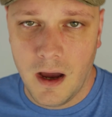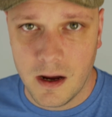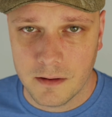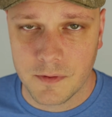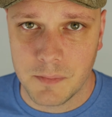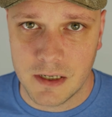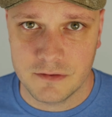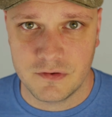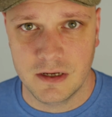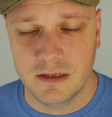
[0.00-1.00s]
out of the
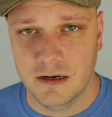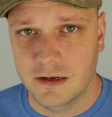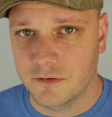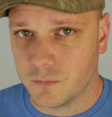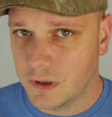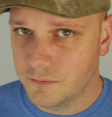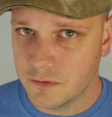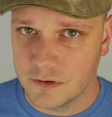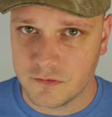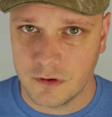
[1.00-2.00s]
box saying that it is ready
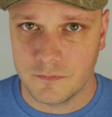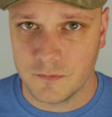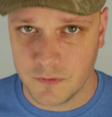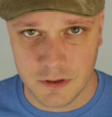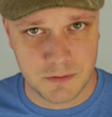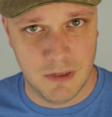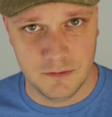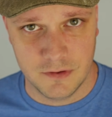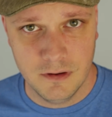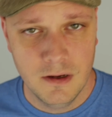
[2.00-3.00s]
for install for flush
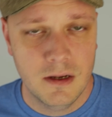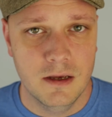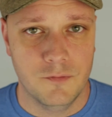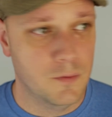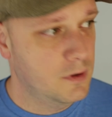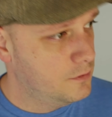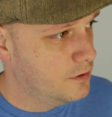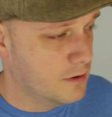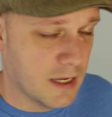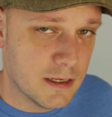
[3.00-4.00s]
mounting. If you needed
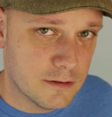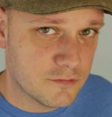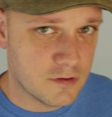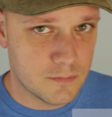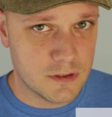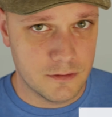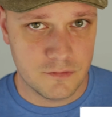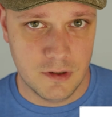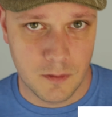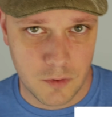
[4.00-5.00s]
to hang it or something,
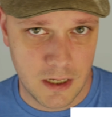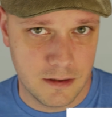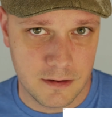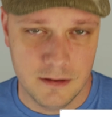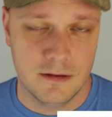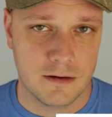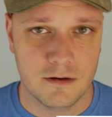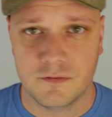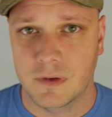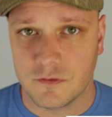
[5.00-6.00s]
there's an L bracket kit that
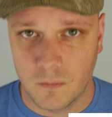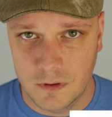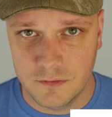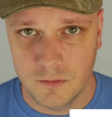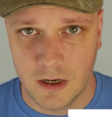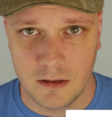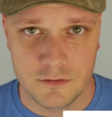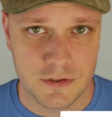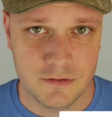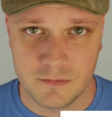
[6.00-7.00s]
costs about
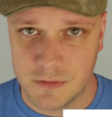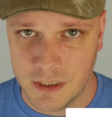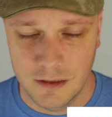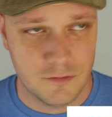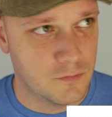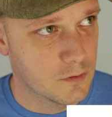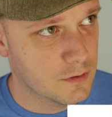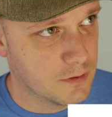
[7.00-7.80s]
$22. You get some chains for it. You